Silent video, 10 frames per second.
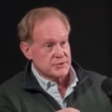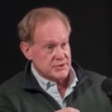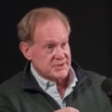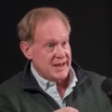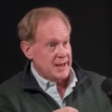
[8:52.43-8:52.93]

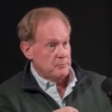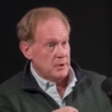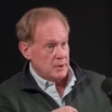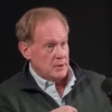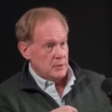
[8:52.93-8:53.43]
molecule is the
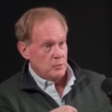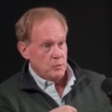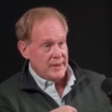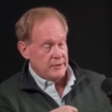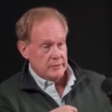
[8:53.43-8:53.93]
same,
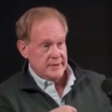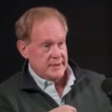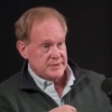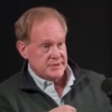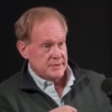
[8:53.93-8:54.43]

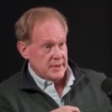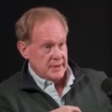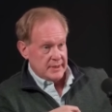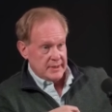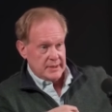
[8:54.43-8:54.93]
whether
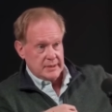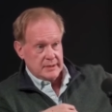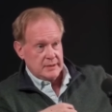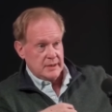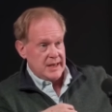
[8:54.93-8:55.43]
it's
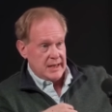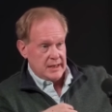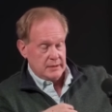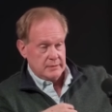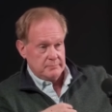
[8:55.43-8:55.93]

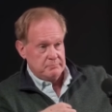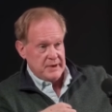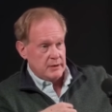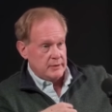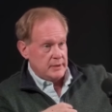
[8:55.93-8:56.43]
in
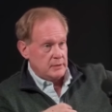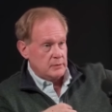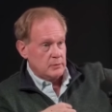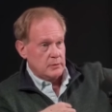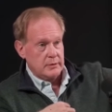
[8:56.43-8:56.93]
a
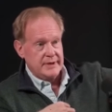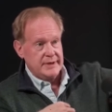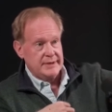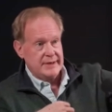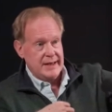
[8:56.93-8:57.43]
berry
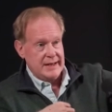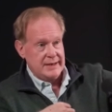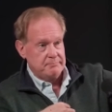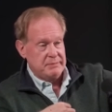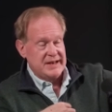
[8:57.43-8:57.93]
or
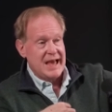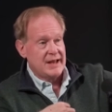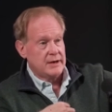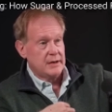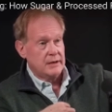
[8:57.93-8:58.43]
in
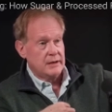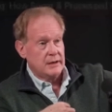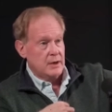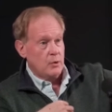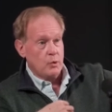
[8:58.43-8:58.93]
a
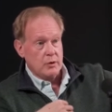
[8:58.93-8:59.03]
banana